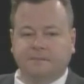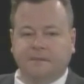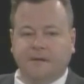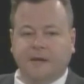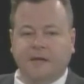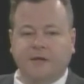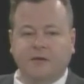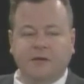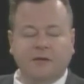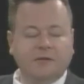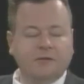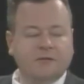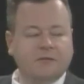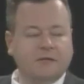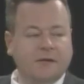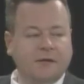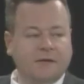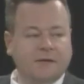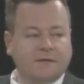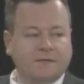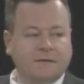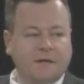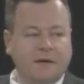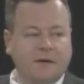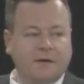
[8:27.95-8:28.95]
And you can check
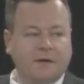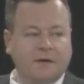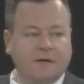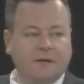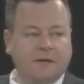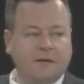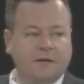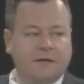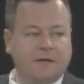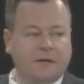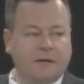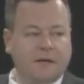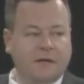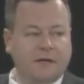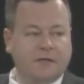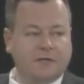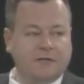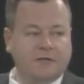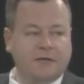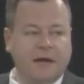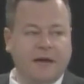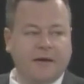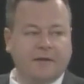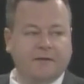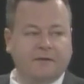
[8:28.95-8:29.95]
us out on the internet at
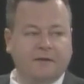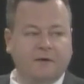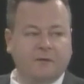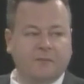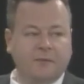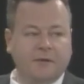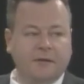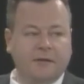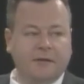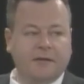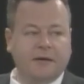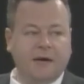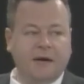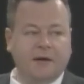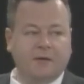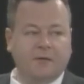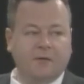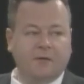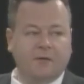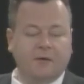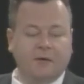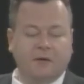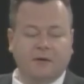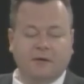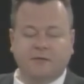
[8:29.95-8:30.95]

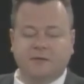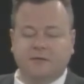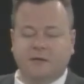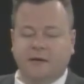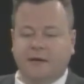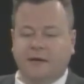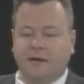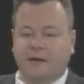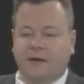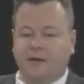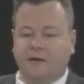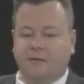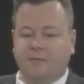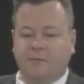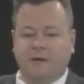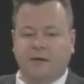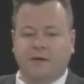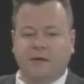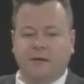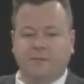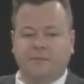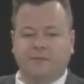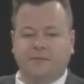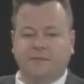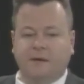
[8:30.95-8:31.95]
jaxlp.org or check out our
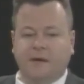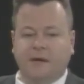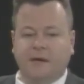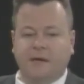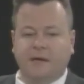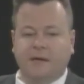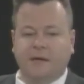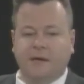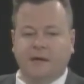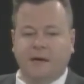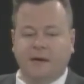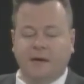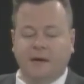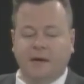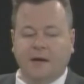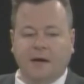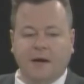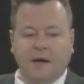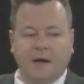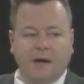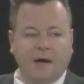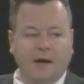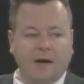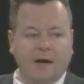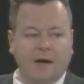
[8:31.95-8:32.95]
meetup site.
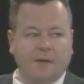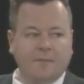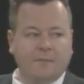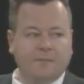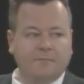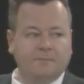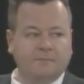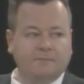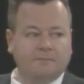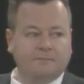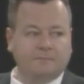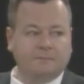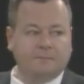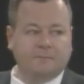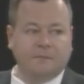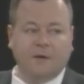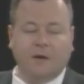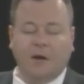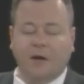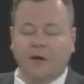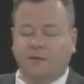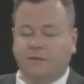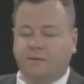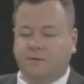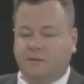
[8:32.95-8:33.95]

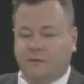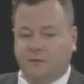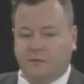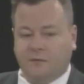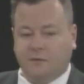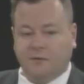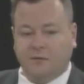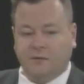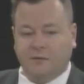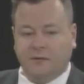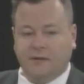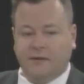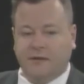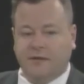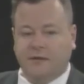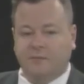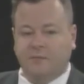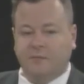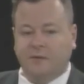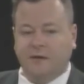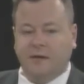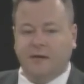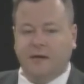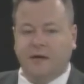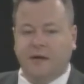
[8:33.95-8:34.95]
Also, real quickly,
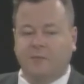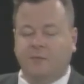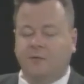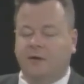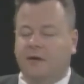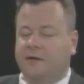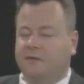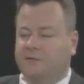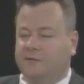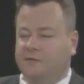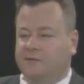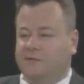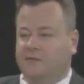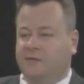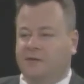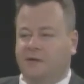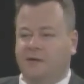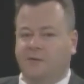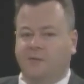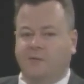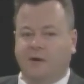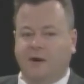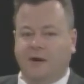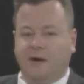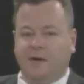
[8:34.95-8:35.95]
I'm running for Soil
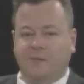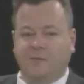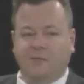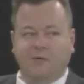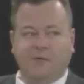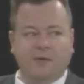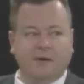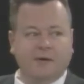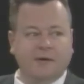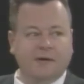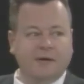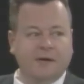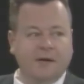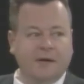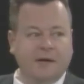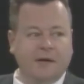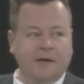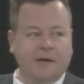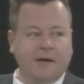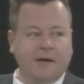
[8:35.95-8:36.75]
and Water Board.